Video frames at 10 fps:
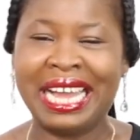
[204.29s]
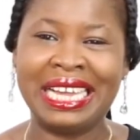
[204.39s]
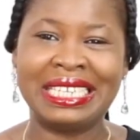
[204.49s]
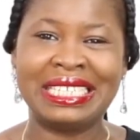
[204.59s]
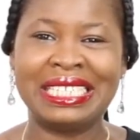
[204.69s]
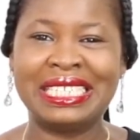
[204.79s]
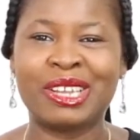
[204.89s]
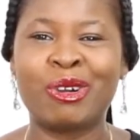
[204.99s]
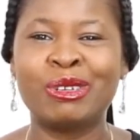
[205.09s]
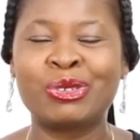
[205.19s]
and the
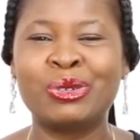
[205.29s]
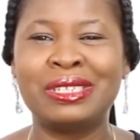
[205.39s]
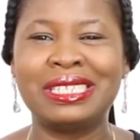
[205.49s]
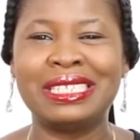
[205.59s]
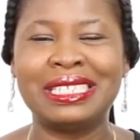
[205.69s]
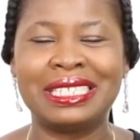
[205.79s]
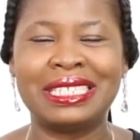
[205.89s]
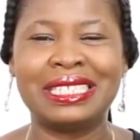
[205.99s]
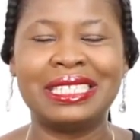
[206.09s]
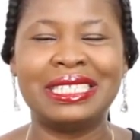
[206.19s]
course code
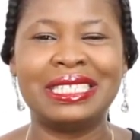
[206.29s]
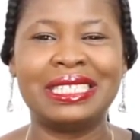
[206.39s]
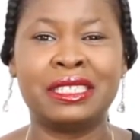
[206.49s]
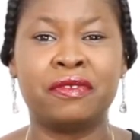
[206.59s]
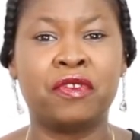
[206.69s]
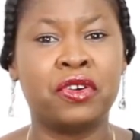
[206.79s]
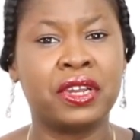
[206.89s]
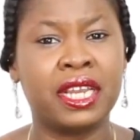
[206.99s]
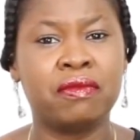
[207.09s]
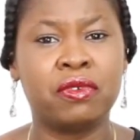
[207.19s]
is a
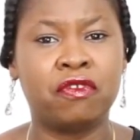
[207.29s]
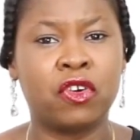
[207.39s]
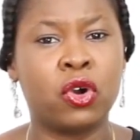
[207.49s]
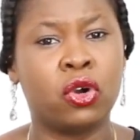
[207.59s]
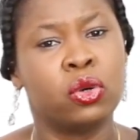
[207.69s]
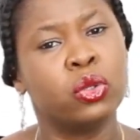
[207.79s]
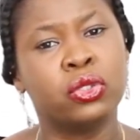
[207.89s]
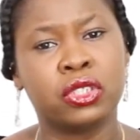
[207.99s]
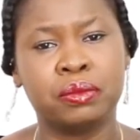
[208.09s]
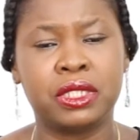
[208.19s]
400 level 4 or
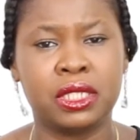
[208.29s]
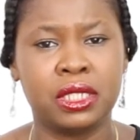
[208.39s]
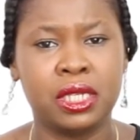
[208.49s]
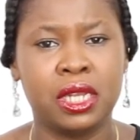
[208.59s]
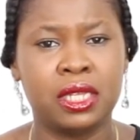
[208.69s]
something.